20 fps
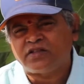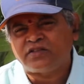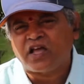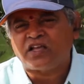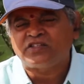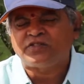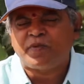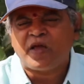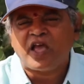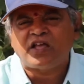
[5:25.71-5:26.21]

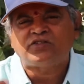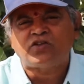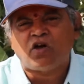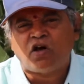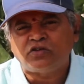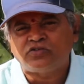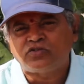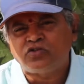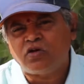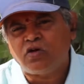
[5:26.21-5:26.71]
The space
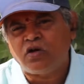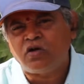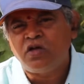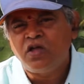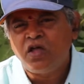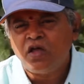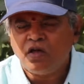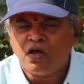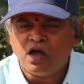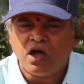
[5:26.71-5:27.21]
also
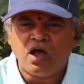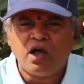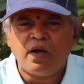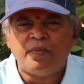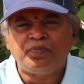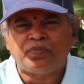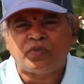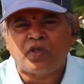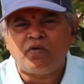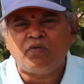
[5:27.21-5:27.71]

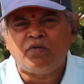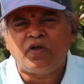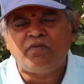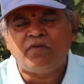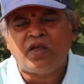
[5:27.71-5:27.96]
we